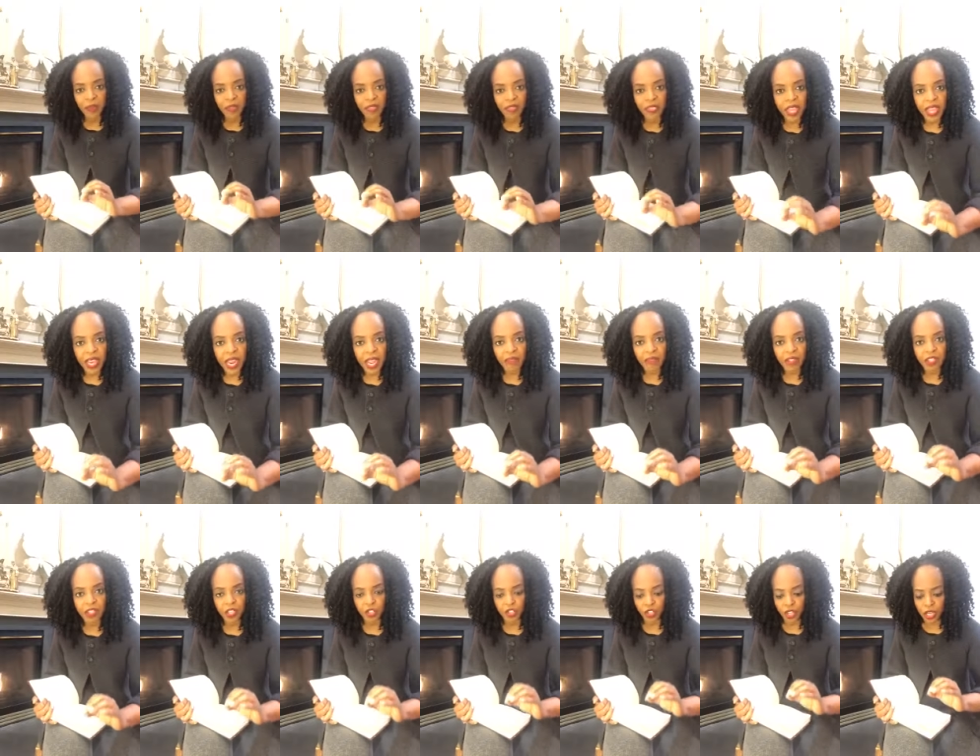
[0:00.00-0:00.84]
that have
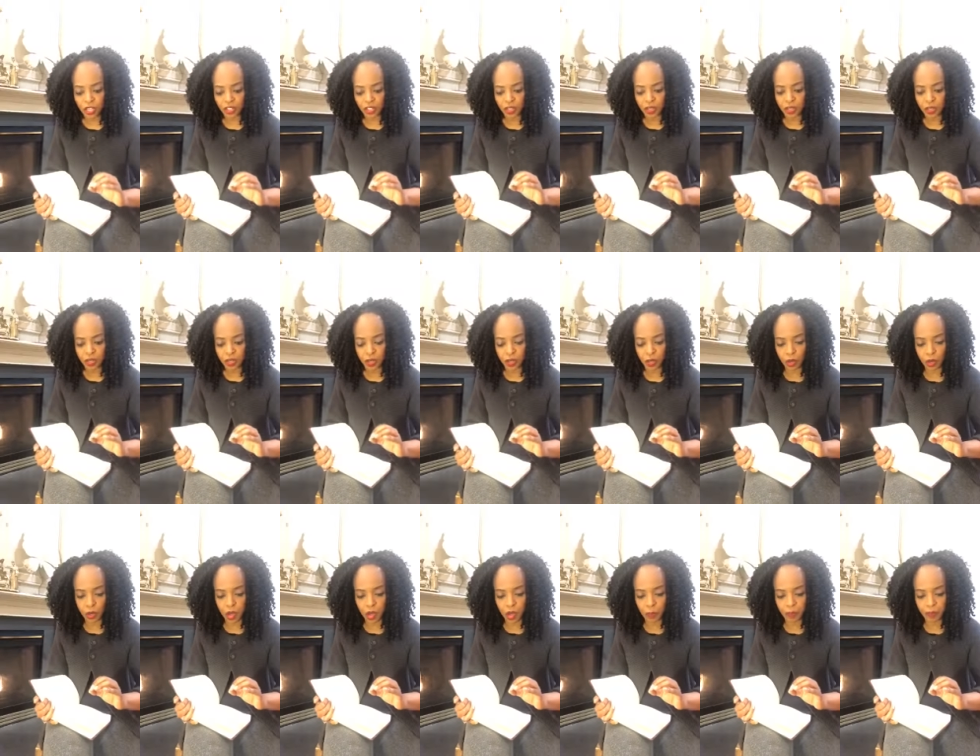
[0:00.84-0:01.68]
this education, you
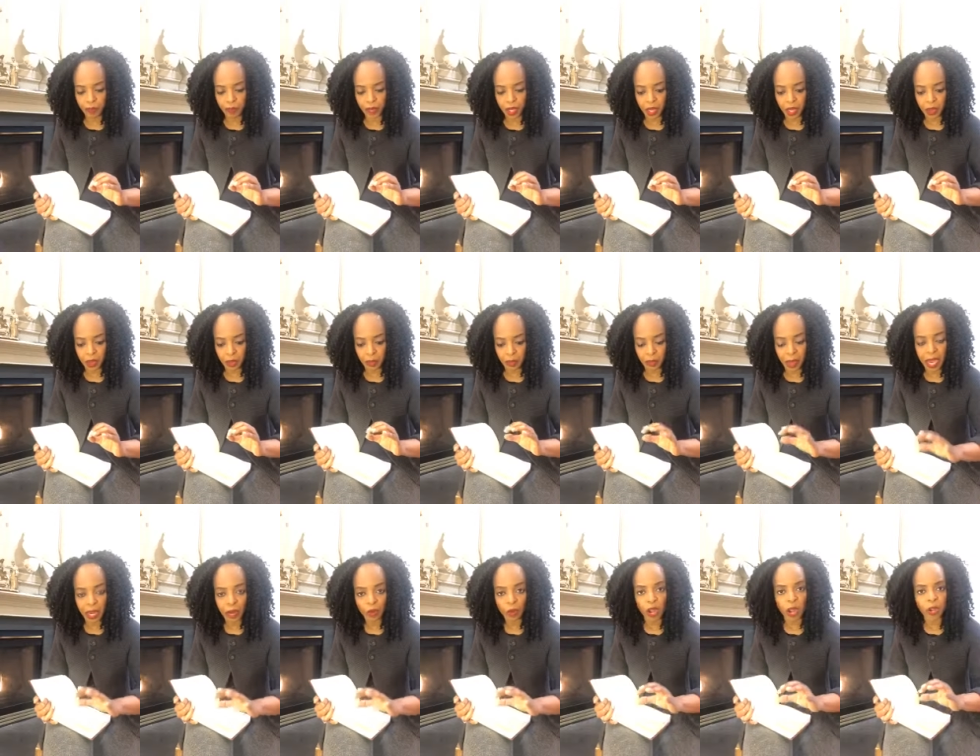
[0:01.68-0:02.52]
know, um, uh,
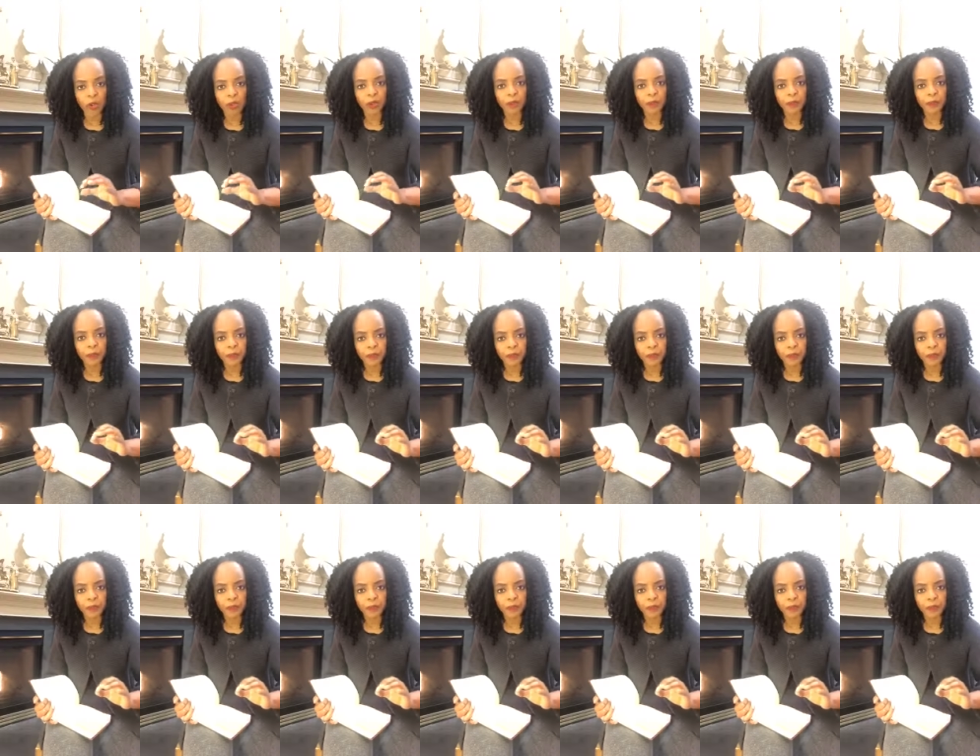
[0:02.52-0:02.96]
background,